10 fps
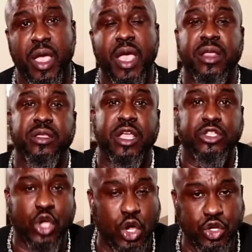
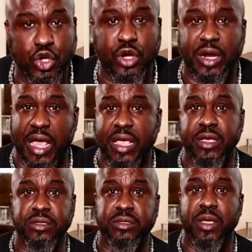and talk to your
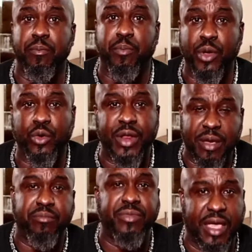clients and build
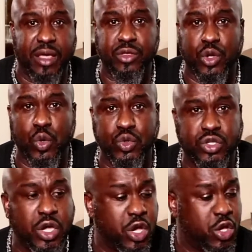those